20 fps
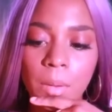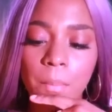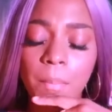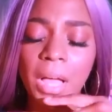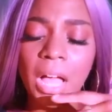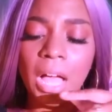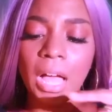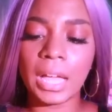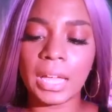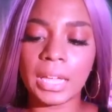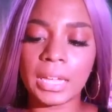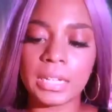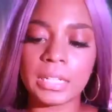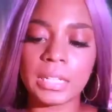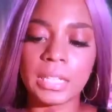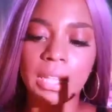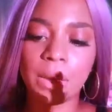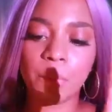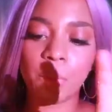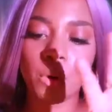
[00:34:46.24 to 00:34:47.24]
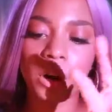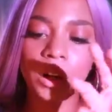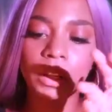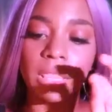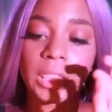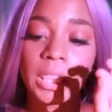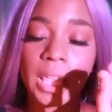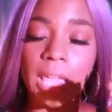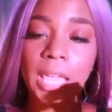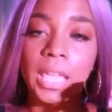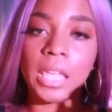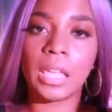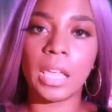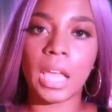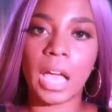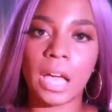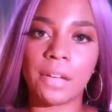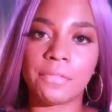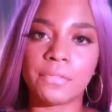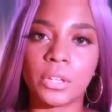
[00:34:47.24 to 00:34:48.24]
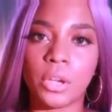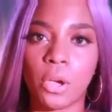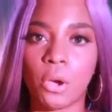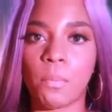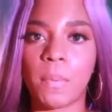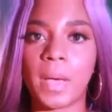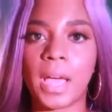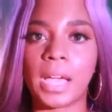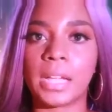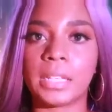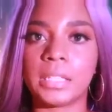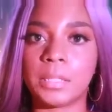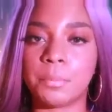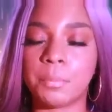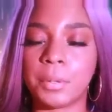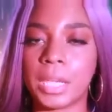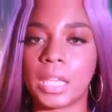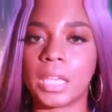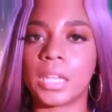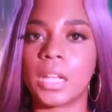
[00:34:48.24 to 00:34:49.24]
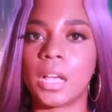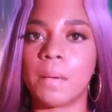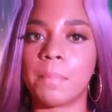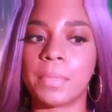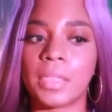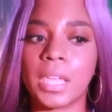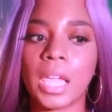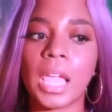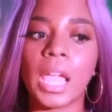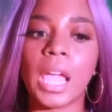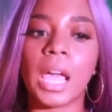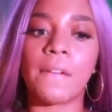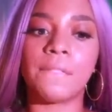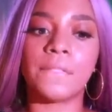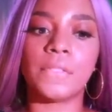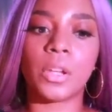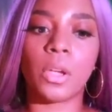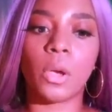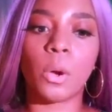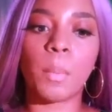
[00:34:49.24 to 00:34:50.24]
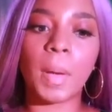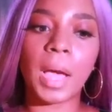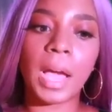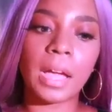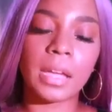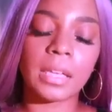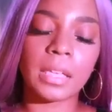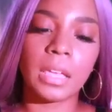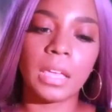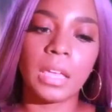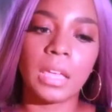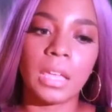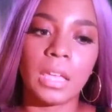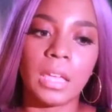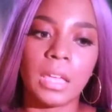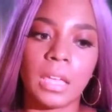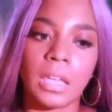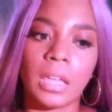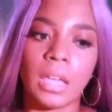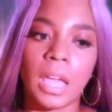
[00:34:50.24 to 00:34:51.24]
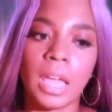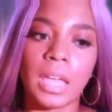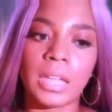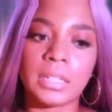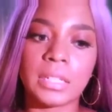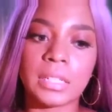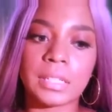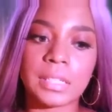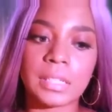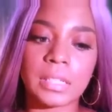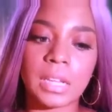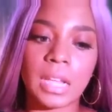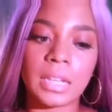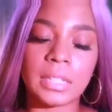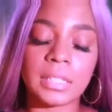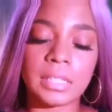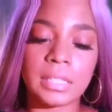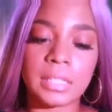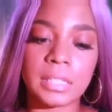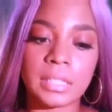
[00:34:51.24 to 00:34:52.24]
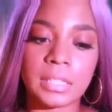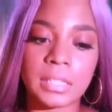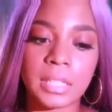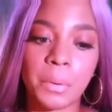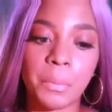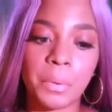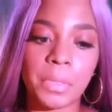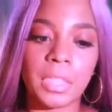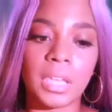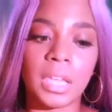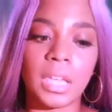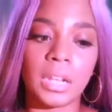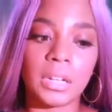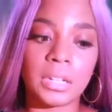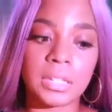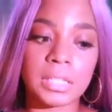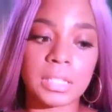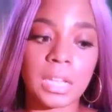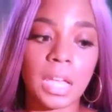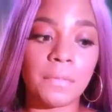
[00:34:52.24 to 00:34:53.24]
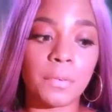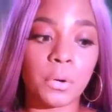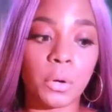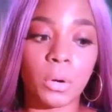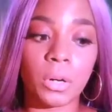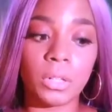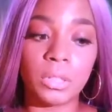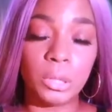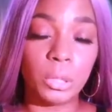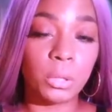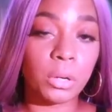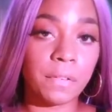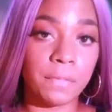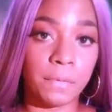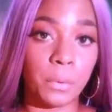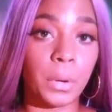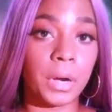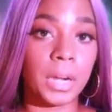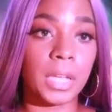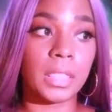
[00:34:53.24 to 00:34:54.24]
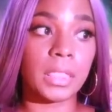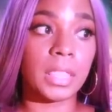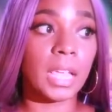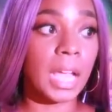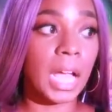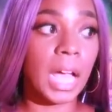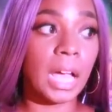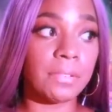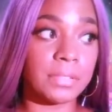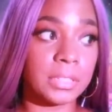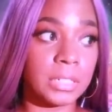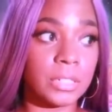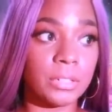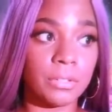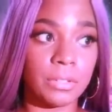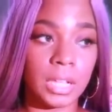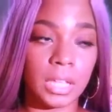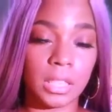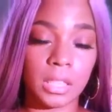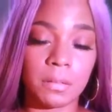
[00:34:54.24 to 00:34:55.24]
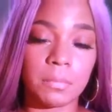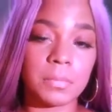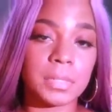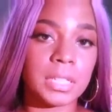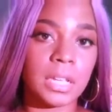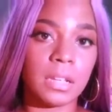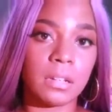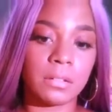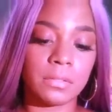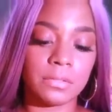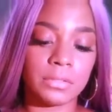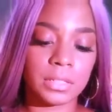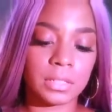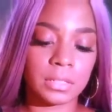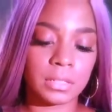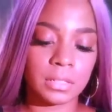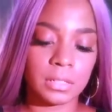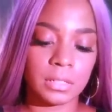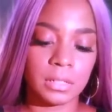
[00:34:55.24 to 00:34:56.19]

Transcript: behind and they want, they have to go back to pick it up. They have to go back and just, and sit with it and discover or look for it. They have to do that themselves.